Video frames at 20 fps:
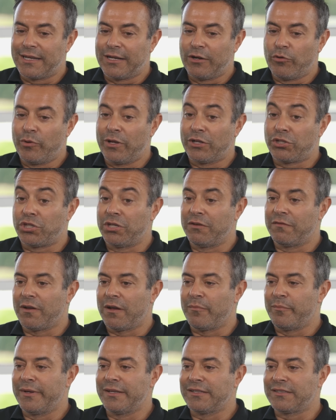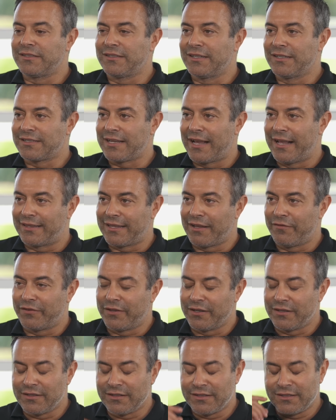we achieved amazing result
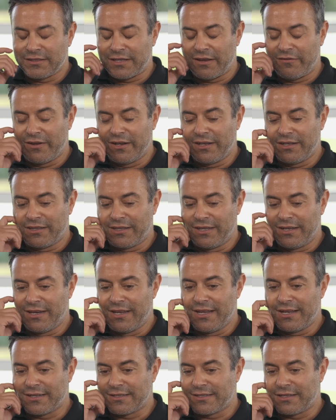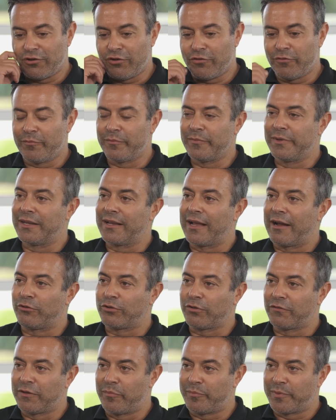after 17 years of being
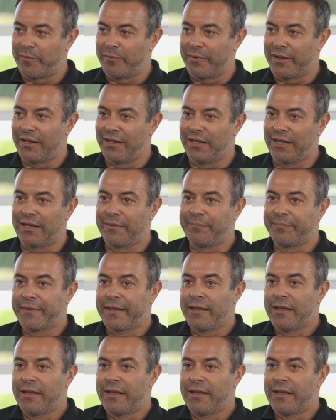out of the Premier League.